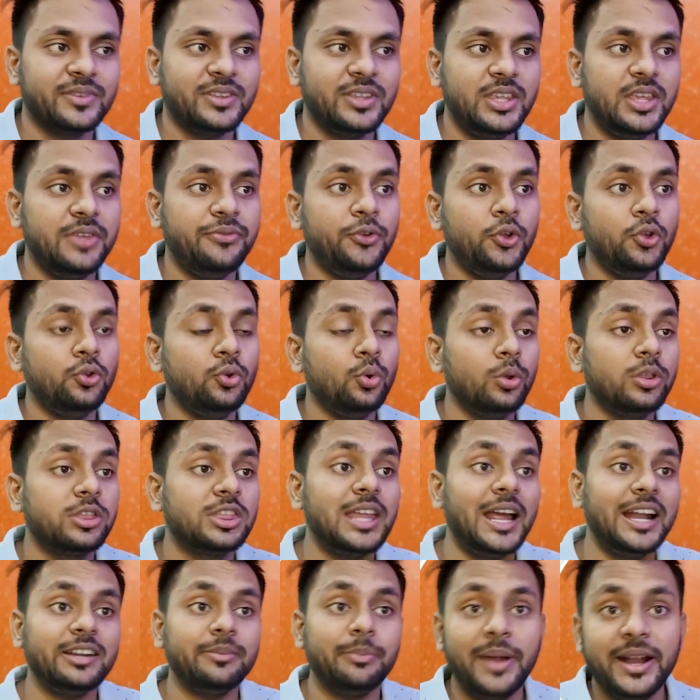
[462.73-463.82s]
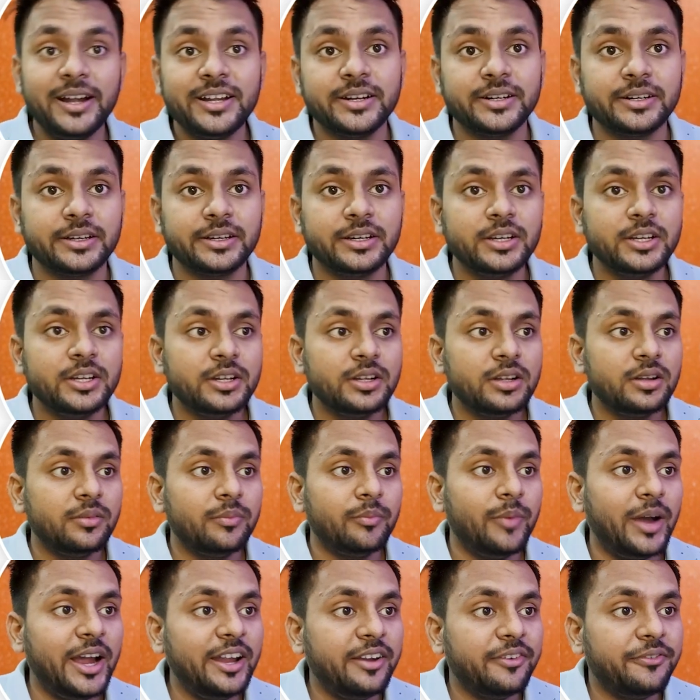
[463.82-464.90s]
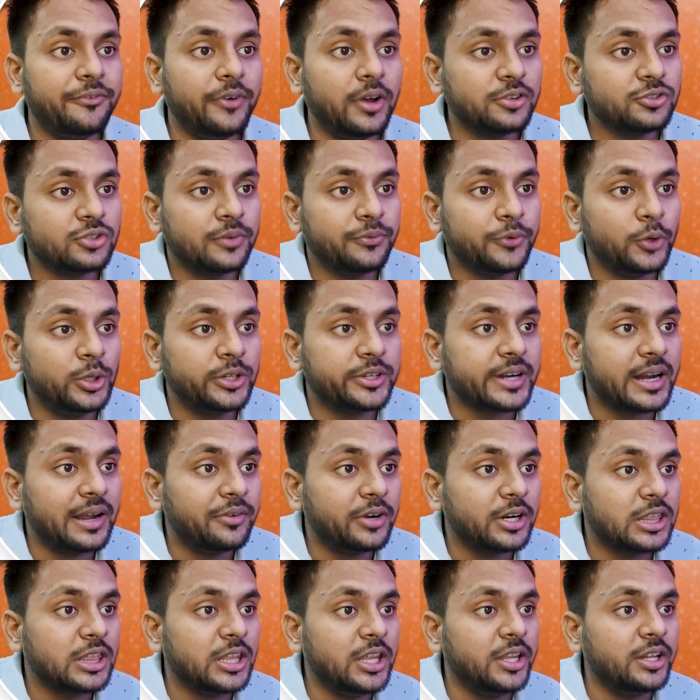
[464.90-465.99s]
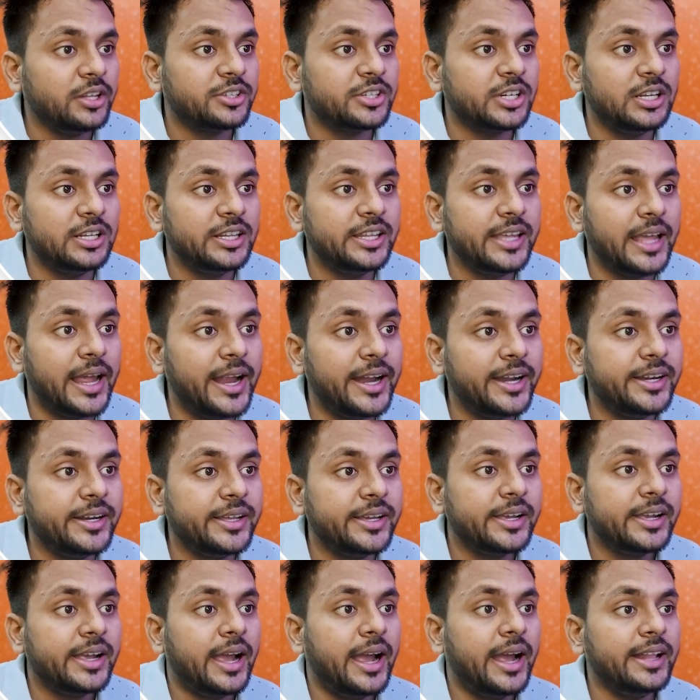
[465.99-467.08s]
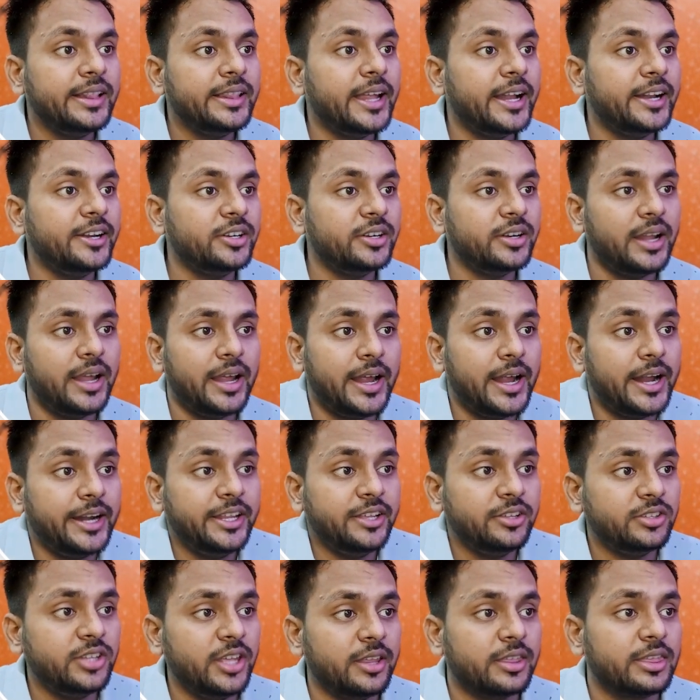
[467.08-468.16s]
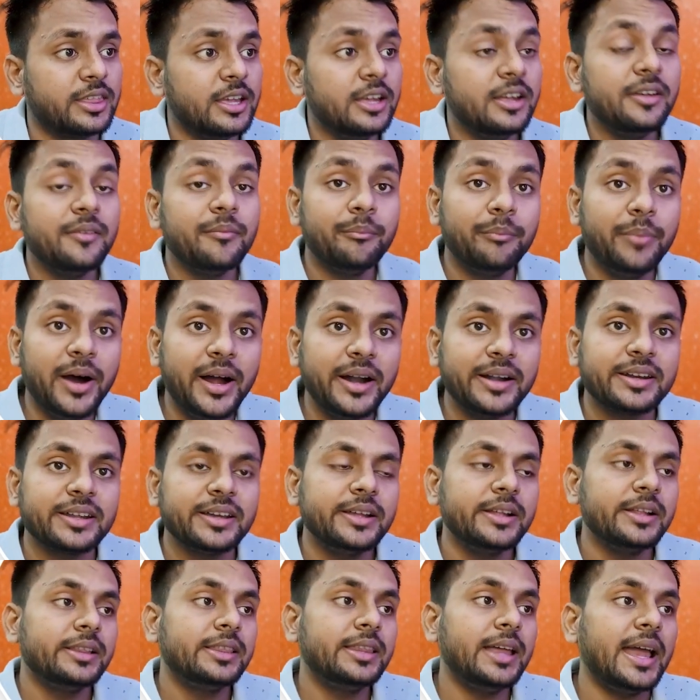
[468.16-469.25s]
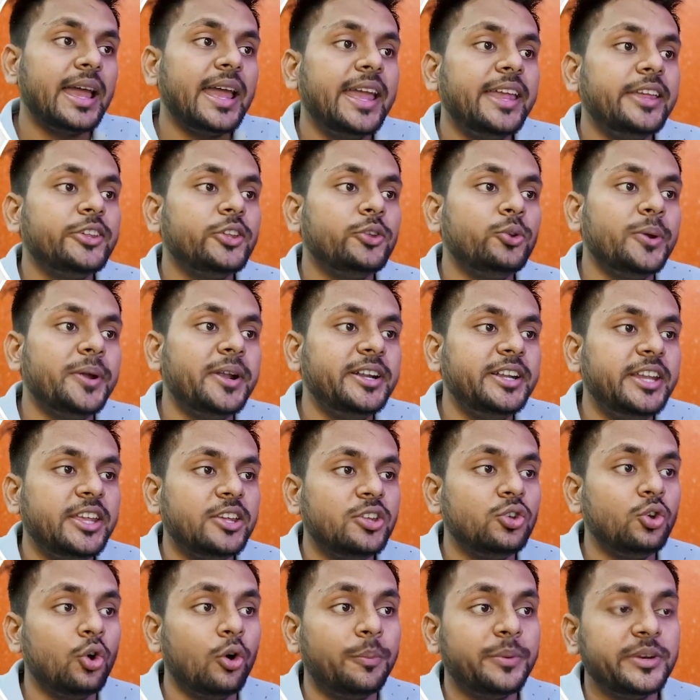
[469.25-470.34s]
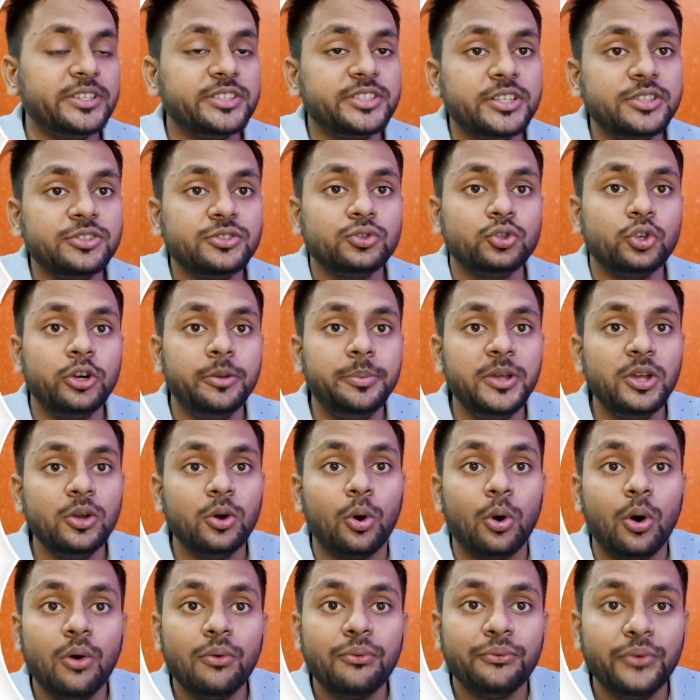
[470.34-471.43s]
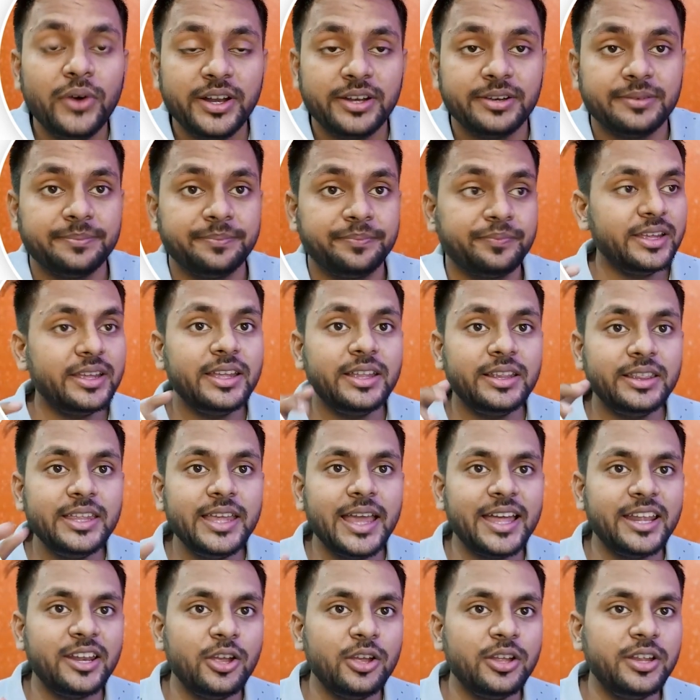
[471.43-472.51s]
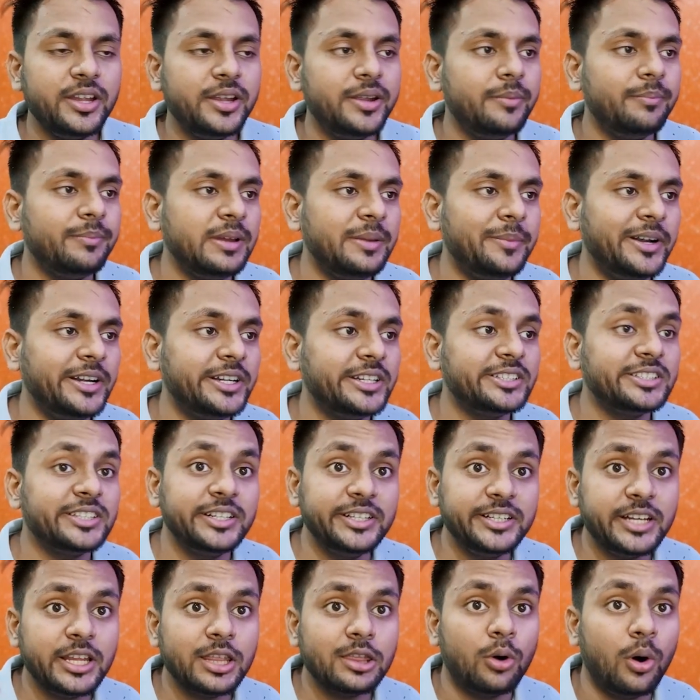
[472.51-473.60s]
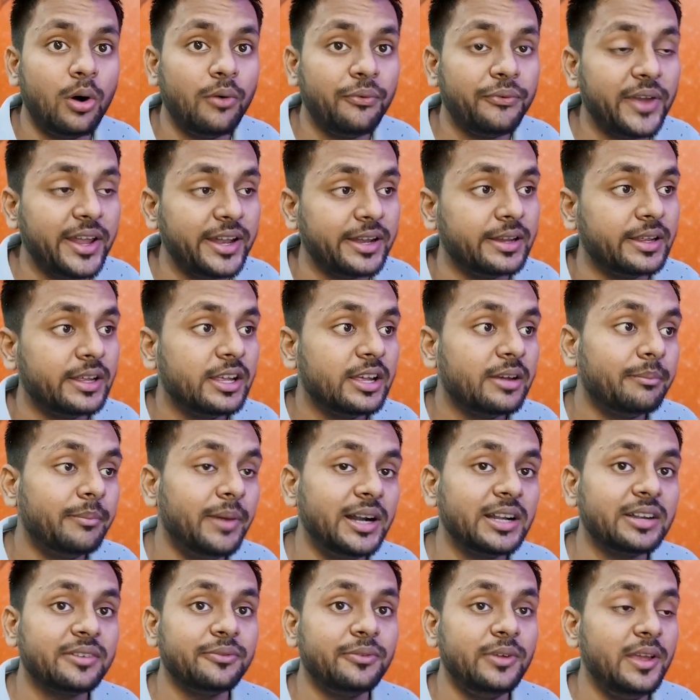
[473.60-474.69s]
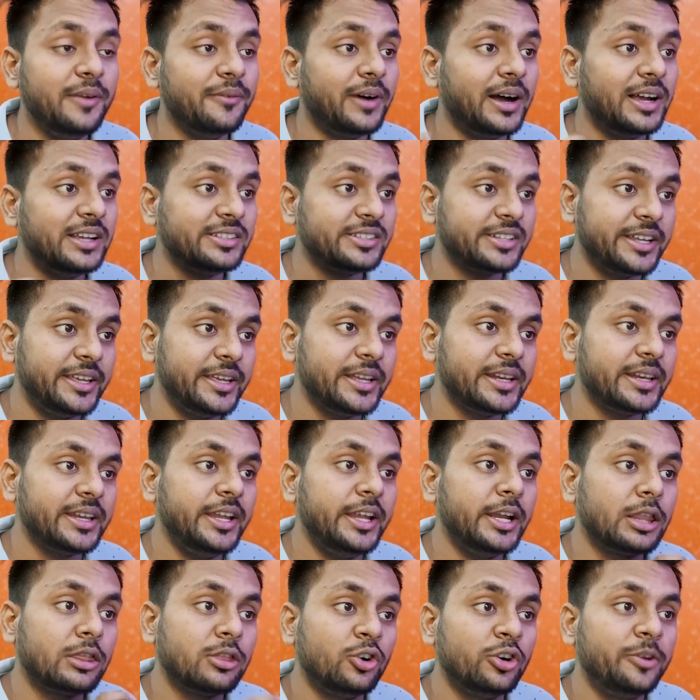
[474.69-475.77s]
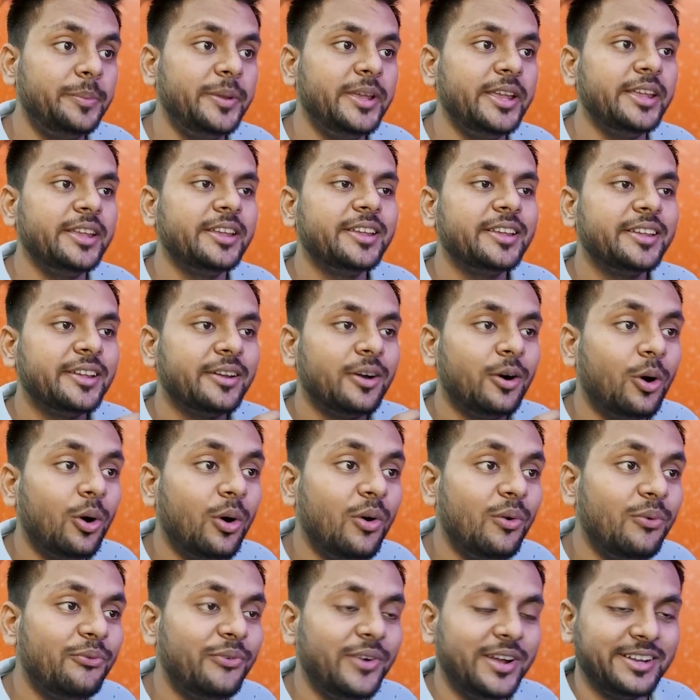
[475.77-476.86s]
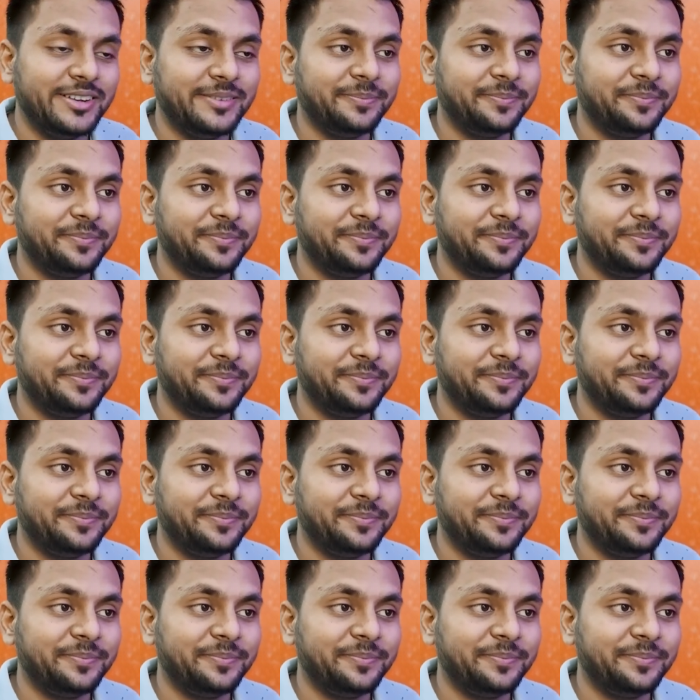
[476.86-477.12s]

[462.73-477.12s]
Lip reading: If you use that method by first of all traversing till the end and then adding this, but the enQueue and dequeue operation should be O of 1. In the array implementation it is O of n, but we want here it should be O of 1.